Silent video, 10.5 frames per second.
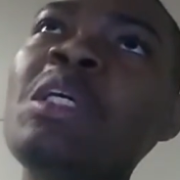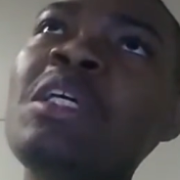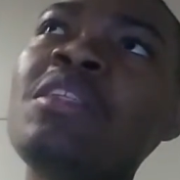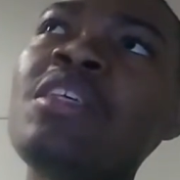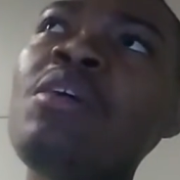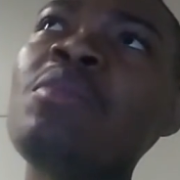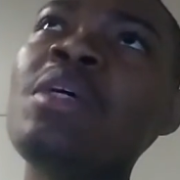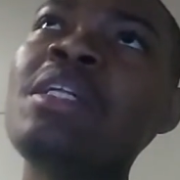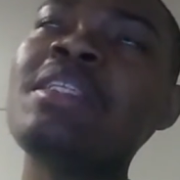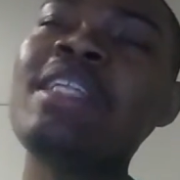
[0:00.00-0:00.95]
it's
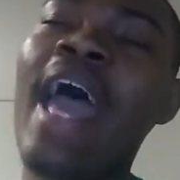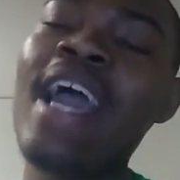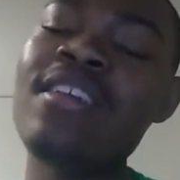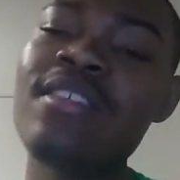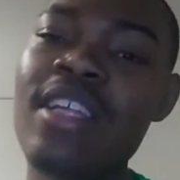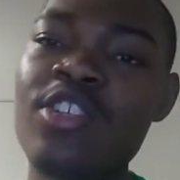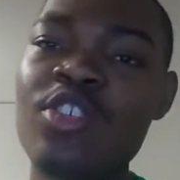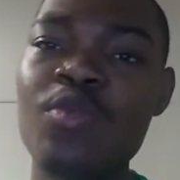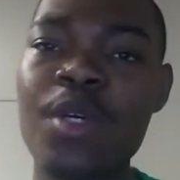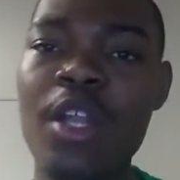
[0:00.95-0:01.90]
nice that
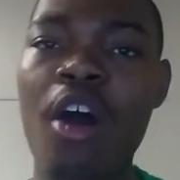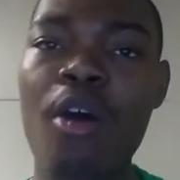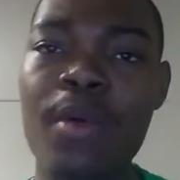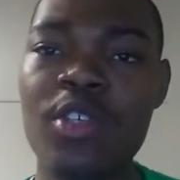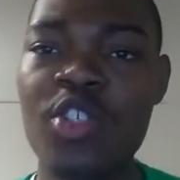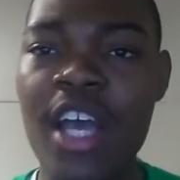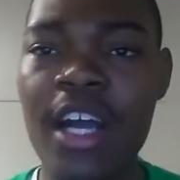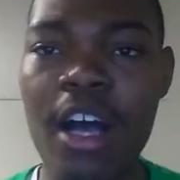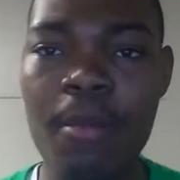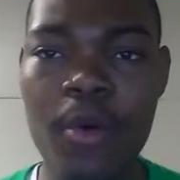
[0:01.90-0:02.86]
you would always
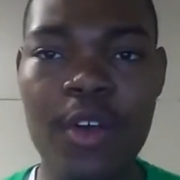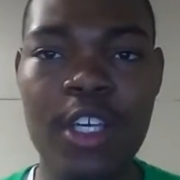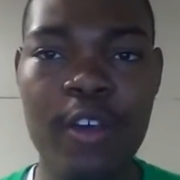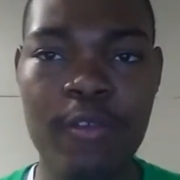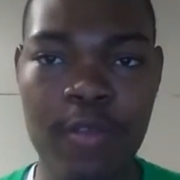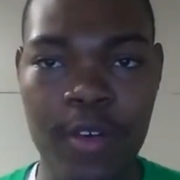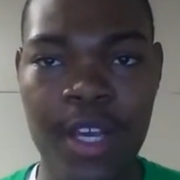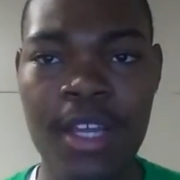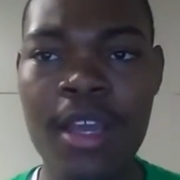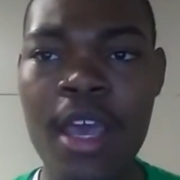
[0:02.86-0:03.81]
check up on your
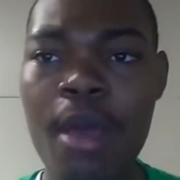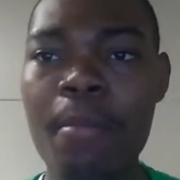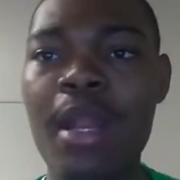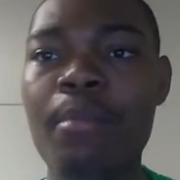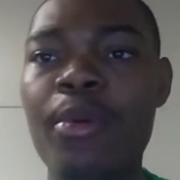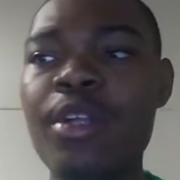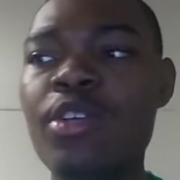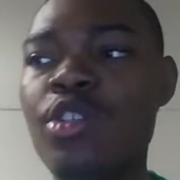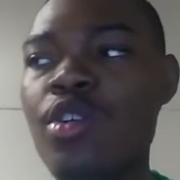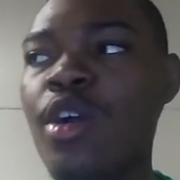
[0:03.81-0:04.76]
friend, but I'm pretty
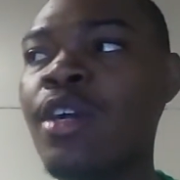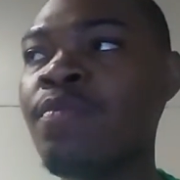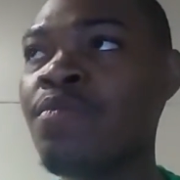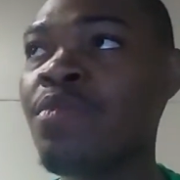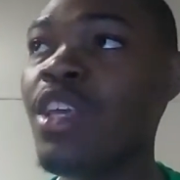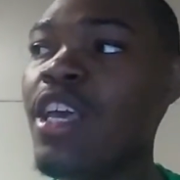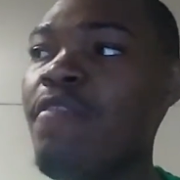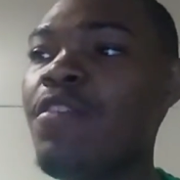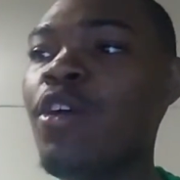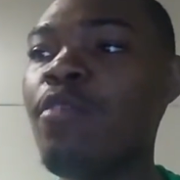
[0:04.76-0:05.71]
sure
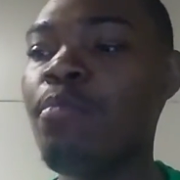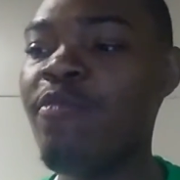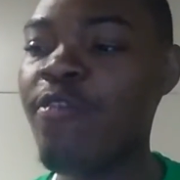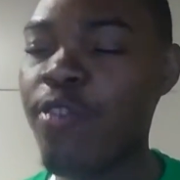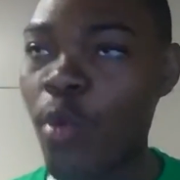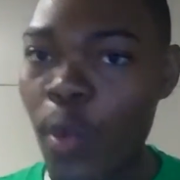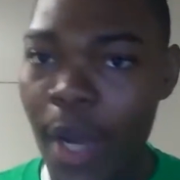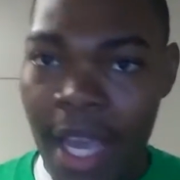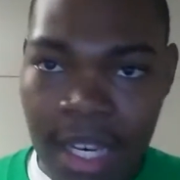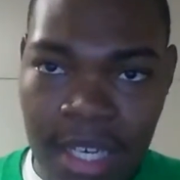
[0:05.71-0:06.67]
if your
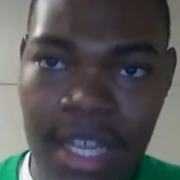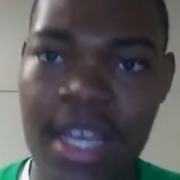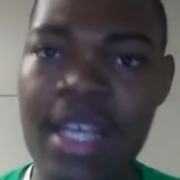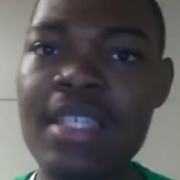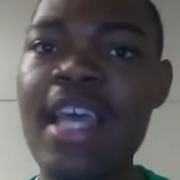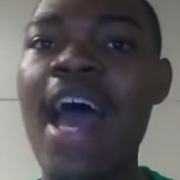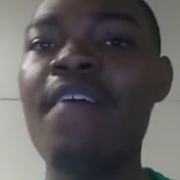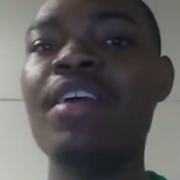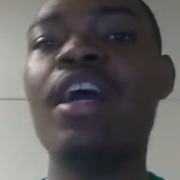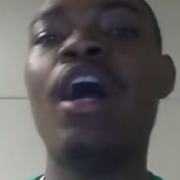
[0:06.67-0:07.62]
friend is
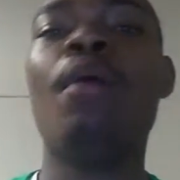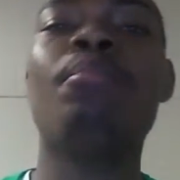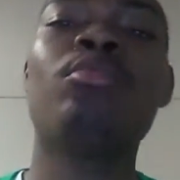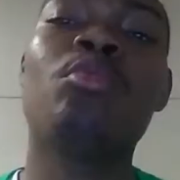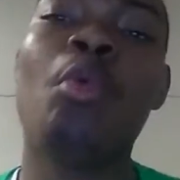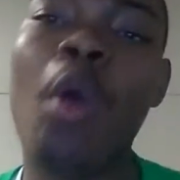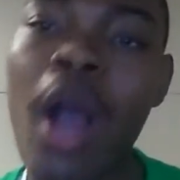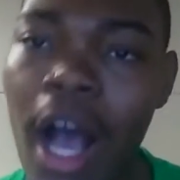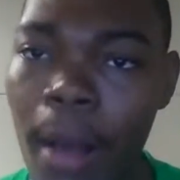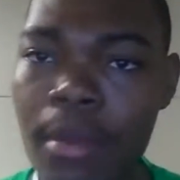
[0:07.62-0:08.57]
having a
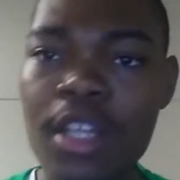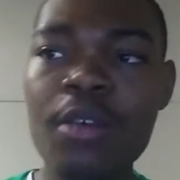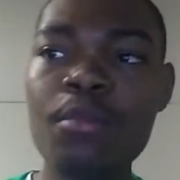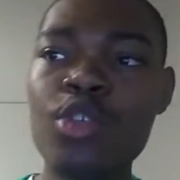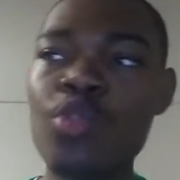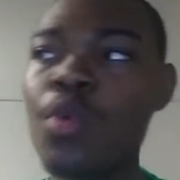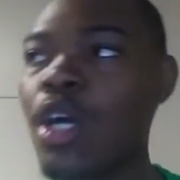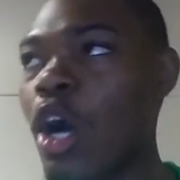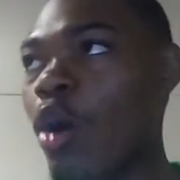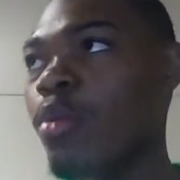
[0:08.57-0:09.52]
problem, you
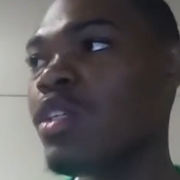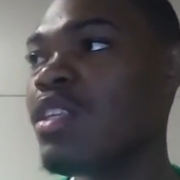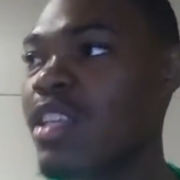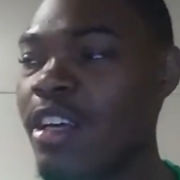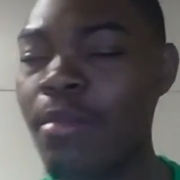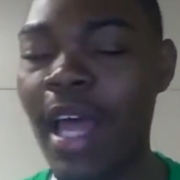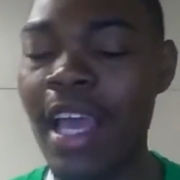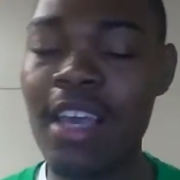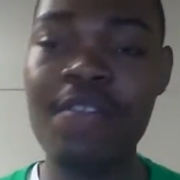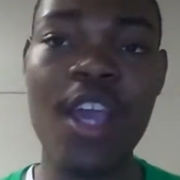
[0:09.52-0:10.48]
would go to them.
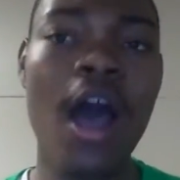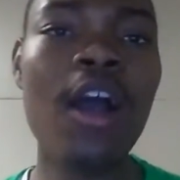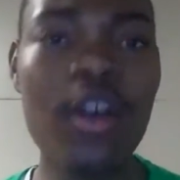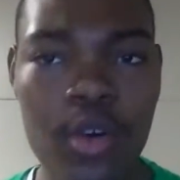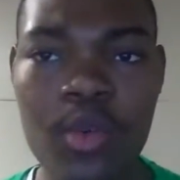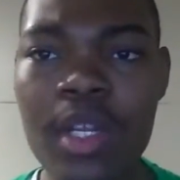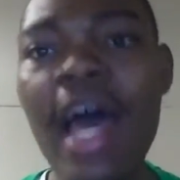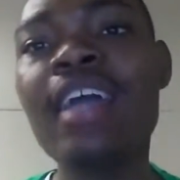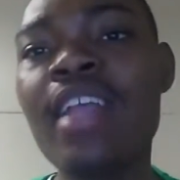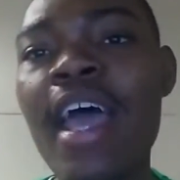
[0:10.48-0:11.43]
Like, if y'all cool
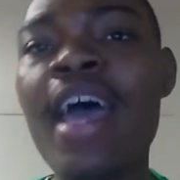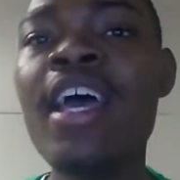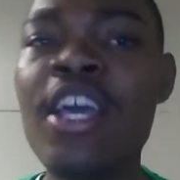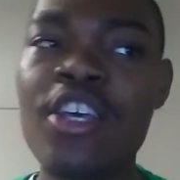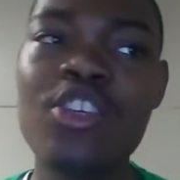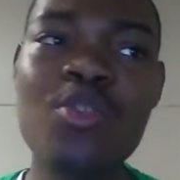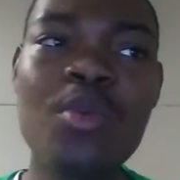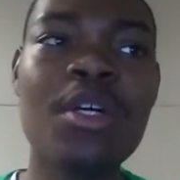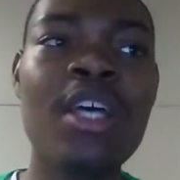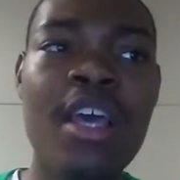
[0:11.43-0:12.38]
like that, you
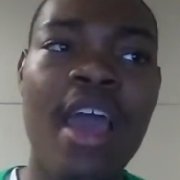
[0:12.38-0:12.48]
would